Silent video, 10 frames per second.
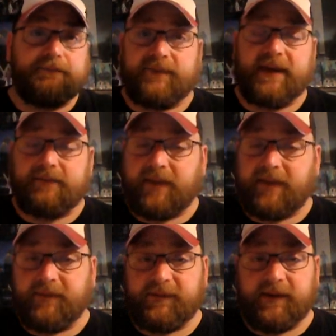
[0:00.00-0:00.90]
dating
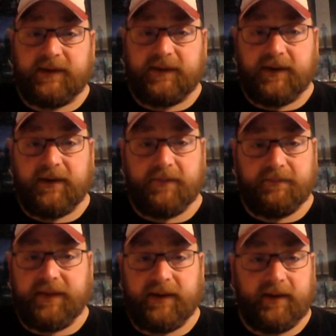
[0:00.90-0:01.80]
Mary Jane,
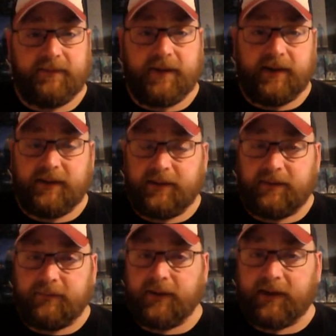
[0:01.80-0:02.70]
being a
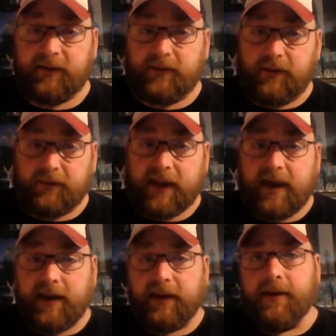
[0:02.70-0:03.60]
regular old
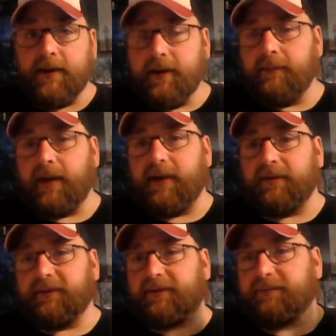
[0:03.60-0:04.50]
guy,
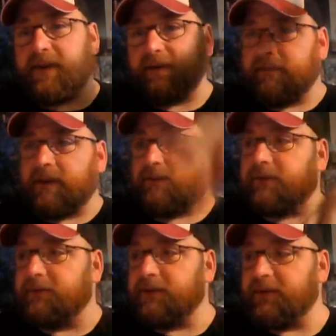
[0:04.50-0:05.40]
while Spider-Man's
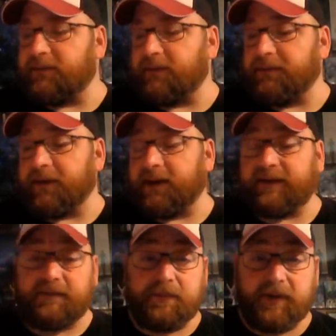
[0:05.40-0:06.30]
doing his own thing.
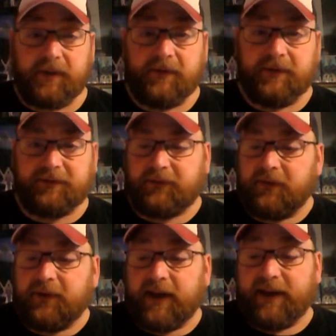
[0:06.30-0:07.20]
It's a pretty cool
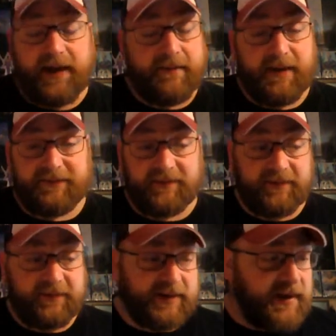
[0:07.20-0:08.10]
story, and I'm
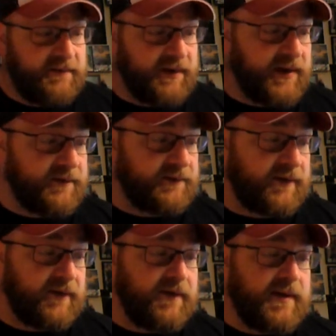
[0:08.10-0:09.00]
absolutely loving it.
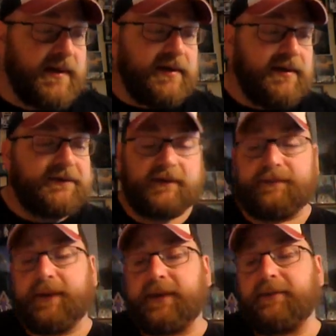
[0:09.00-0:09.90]
So,
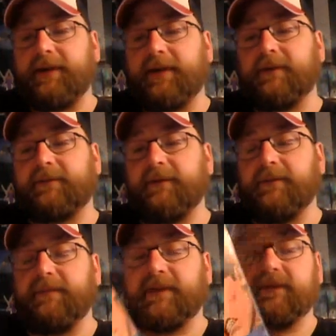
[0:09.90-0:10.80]
6th pick of the week goes to
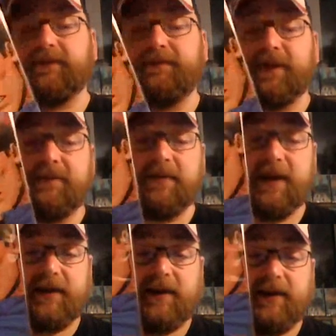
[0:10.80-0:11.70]
Amazing
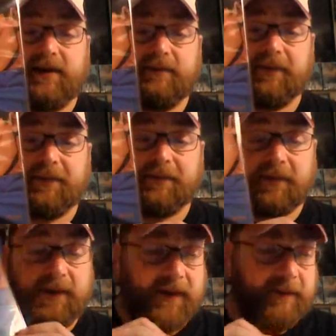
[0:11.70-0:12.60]
Spider-Man number
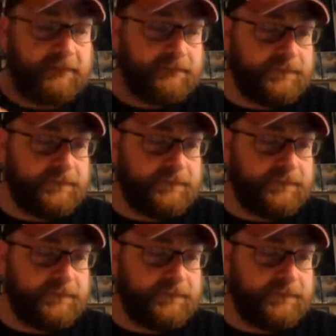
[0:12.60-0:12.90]
3.